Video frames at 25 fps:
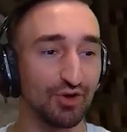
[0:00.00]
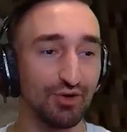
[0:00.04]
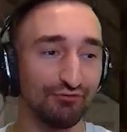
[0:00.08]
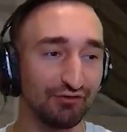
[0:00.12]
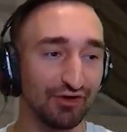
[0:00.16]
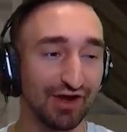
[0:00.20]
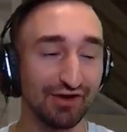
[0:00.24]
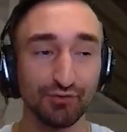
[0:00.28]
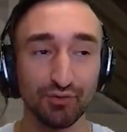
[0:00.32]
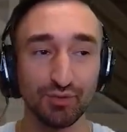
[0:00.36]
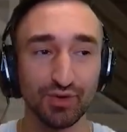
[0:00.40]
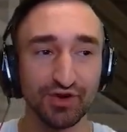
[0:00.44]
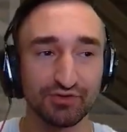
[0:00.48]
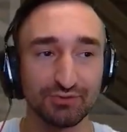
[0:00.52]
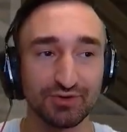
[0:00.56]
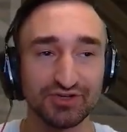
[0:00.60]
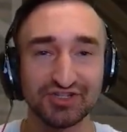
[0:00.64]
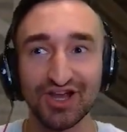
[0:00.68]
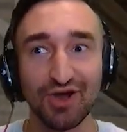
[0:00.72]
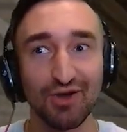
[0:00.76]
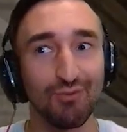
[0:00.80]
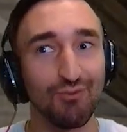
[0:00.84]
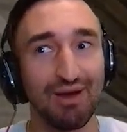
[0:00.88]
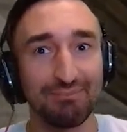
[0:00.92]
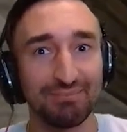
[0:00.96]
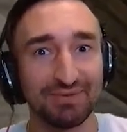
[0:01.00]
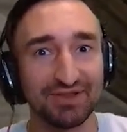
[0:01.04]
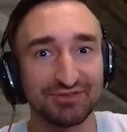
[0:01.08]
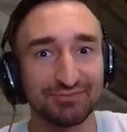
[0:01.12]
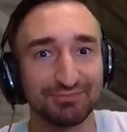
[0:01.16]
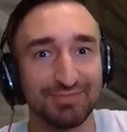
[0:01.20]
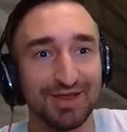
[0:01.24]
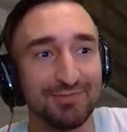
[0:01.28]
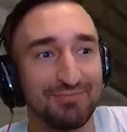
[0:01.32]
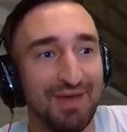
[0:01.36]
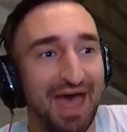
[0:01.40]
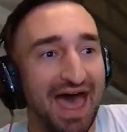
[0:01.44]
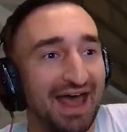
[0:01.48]
if we ever want to switch out weapons
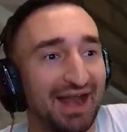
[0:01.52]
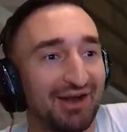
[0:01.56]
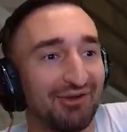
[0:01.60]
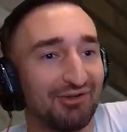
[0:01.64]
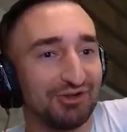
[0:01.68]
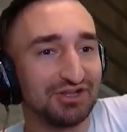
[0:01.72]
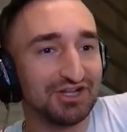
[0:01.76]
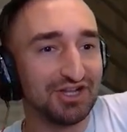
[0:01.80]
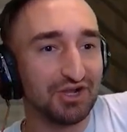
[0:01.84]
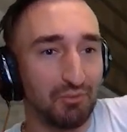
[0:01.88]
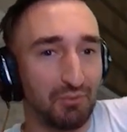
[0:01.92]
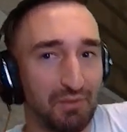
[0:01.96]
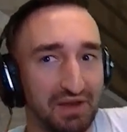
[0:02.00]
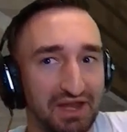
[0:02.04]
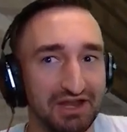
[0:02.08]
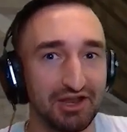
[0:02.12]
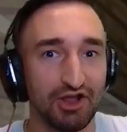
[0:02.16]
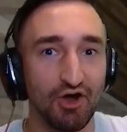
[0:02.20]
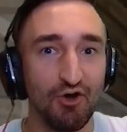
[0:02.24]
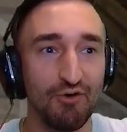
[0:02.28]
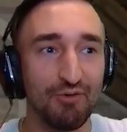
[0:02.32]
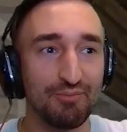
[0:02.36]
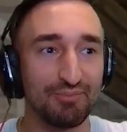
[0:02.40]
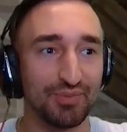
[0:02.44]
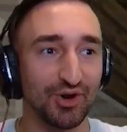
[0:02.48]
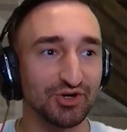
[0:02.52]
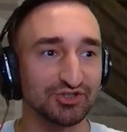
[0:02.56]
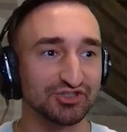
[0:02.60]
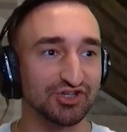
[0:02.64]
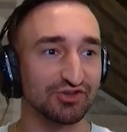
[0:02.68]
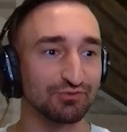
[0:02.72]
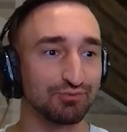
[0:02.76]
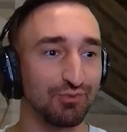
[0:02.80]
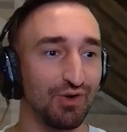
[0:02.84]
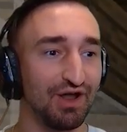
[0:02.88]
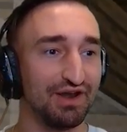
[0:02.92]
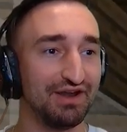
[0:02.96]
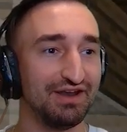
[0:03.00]
mid-battle, we can go and
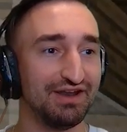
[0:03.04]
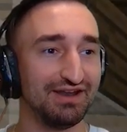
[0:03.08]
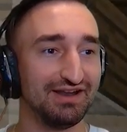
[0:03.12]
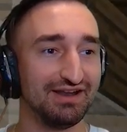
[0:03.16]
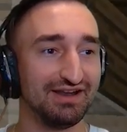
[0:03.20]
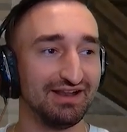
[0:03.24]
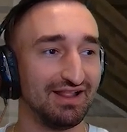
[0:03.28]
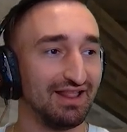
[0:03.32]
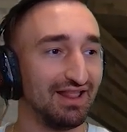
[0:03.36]
purchase mm. one.